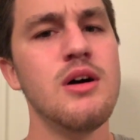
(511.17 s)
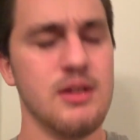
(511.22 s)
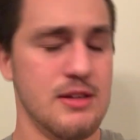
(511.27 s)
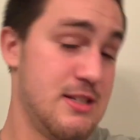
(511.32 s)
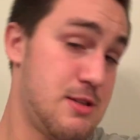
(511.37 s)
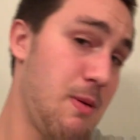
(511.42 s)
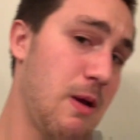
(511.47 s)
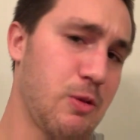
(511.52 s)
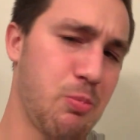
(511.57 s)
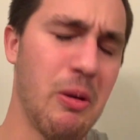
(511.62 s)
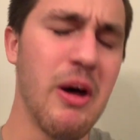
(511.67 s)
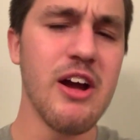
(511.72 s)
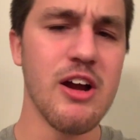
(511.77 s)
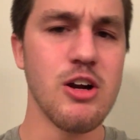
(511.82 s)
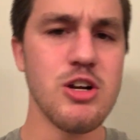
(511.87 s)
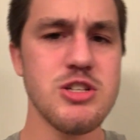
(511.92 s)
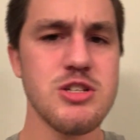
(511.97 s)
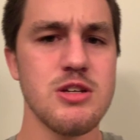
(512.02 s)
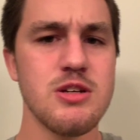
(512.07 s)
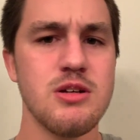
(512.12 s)
It's about the
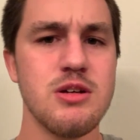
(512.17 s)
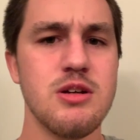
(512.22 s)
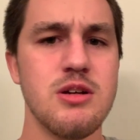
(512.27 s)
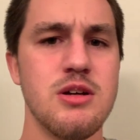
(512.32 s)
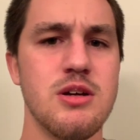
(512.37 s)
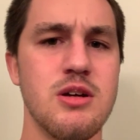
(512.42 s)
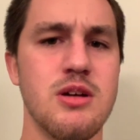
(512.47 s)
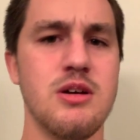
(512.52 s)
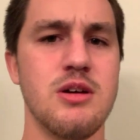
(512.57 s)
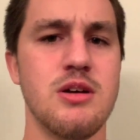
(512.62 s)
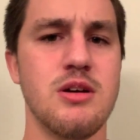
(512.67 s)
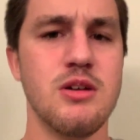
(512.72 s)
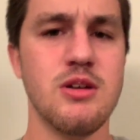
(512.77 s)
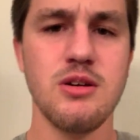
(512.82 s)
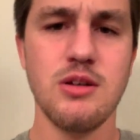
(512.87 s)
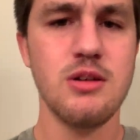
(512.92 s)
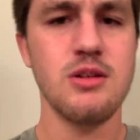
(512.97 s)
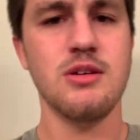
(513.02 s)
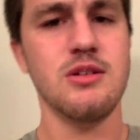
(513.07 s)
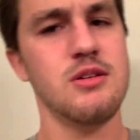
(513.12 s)
players.
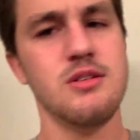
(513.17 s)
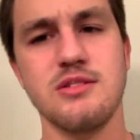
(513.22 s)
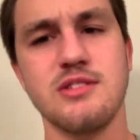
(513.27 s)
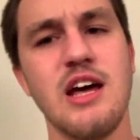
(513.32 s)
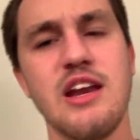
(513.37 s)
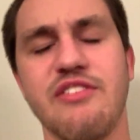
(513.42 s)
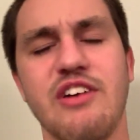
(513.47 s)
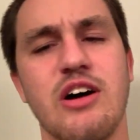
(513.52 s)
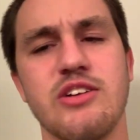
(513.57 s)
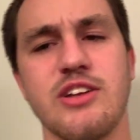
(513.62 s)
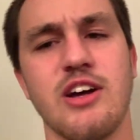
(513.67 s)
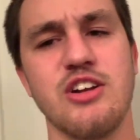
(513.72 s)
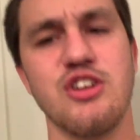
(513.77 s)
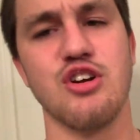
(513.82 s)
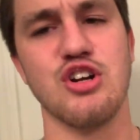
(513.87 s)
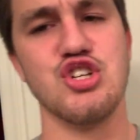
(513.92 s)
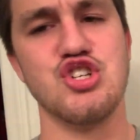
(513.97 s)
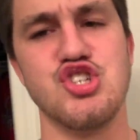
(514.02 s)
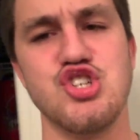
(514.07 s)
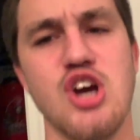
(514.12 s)
Teddy Valentine,
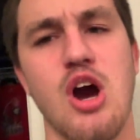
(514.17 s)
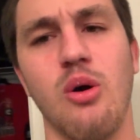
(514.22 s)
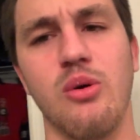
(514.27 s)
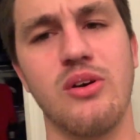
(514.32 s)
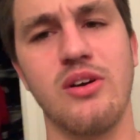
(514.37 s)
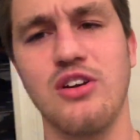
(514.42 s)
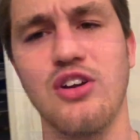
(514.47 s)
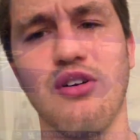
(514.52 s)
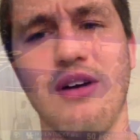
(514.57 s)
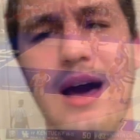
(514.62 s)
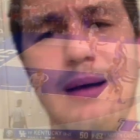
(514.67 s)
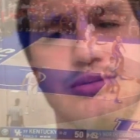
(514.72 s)
you're a joke. You're an